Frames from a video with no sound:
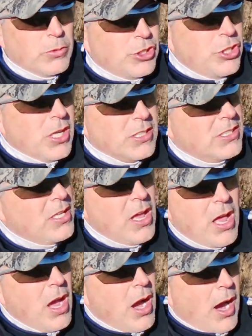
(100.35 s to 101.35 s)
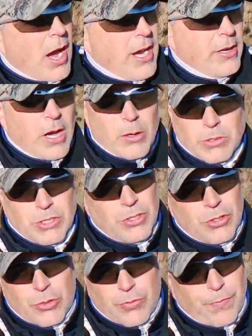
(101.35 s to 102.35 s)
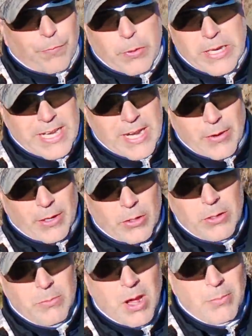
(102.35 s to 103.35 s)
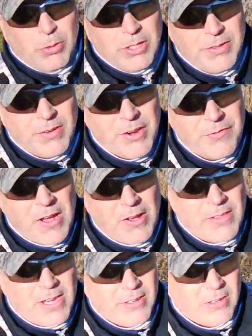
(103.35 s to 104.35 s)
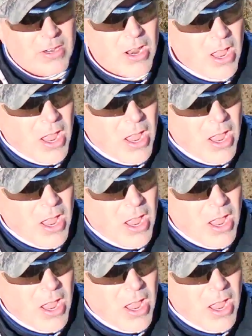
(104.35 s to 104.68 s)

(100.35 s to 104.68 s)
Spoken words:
It was just, I was freaking out. I could not believe I'd found that here.